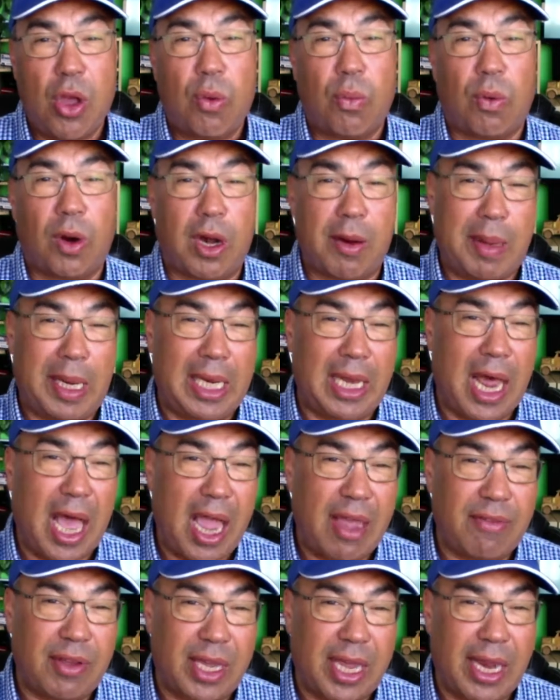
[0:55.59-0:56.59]
We're going to be
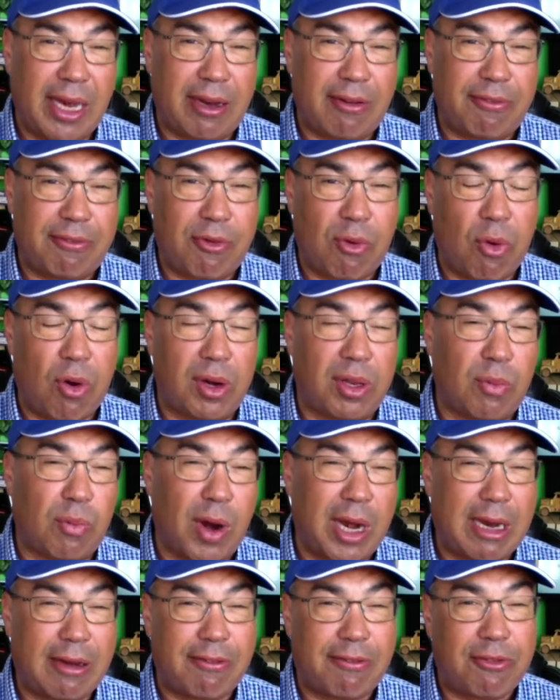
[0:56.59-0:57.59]
live again at 4. And the
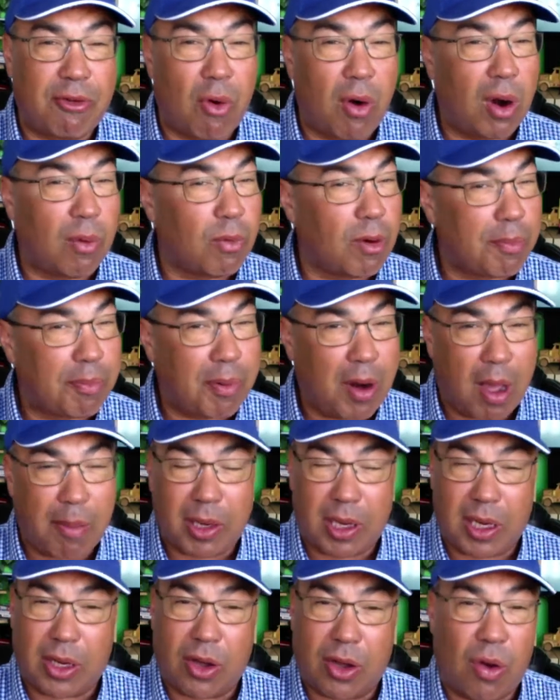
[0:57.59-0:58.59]
one at 4, we're probably
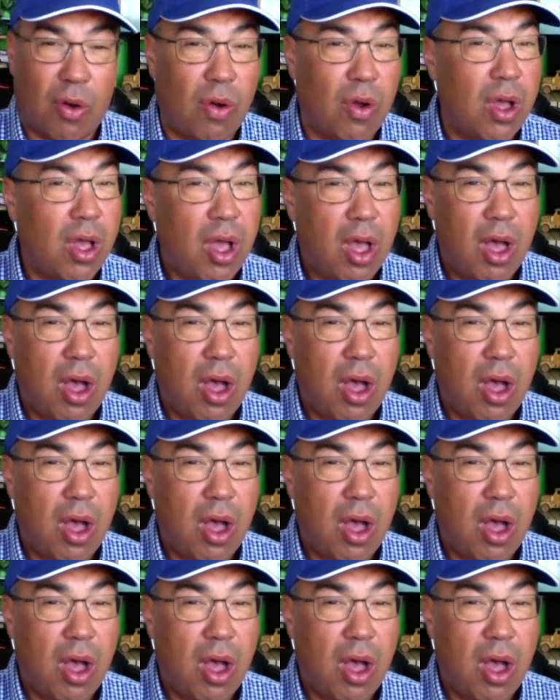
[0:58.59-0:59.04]
going to go